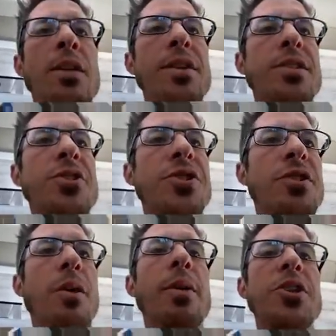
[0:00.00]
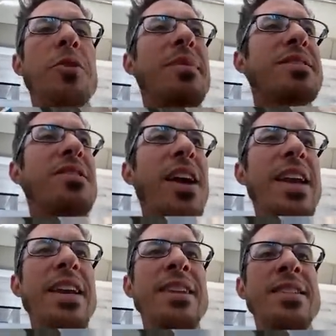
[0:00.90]
This is just a bunch of
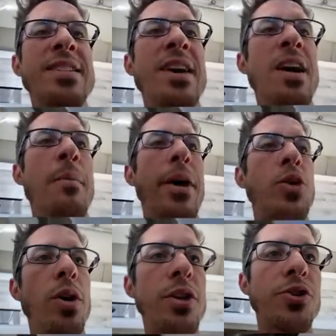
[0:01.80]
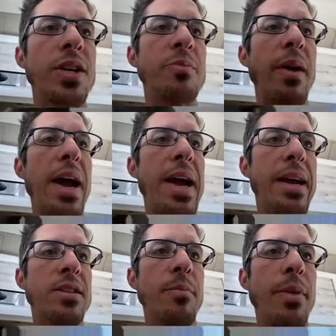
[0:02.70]
miscellaneous. My toiletries
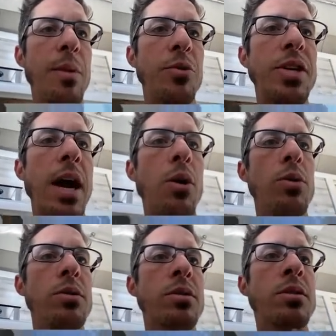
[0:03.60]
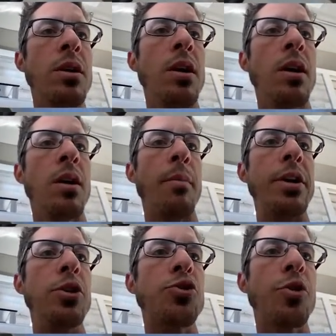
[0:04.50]
bag, some paper towels, my
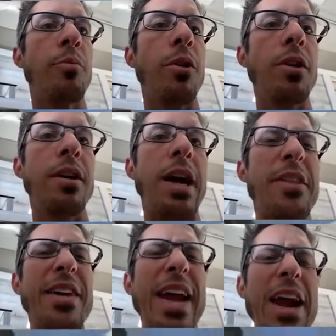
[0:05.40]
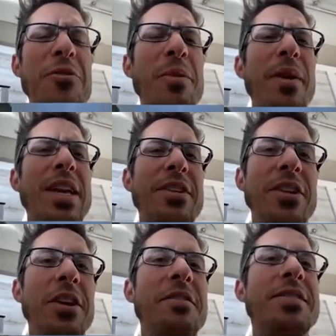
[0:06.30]
Nutribullet. I think everybody
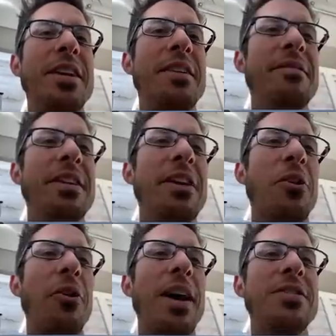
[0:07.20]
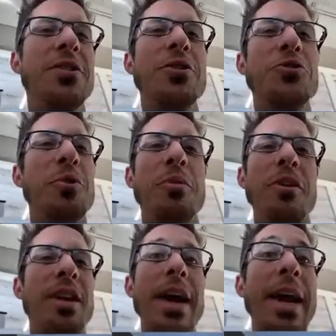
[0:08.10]
that lives in a vehicle has a
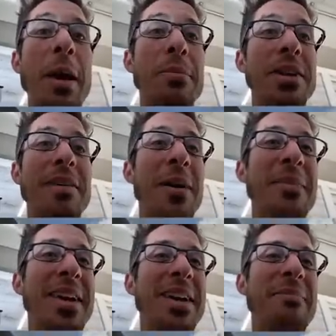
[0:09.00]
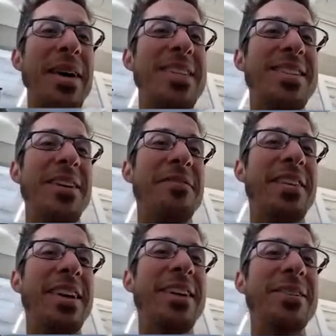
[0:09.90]
Nutribullet. I can't believe how many of them I see on
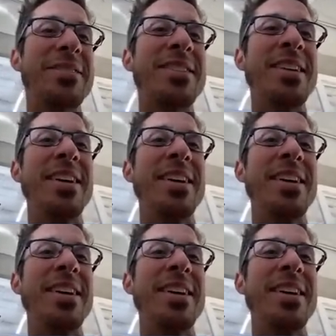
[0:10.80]
videos.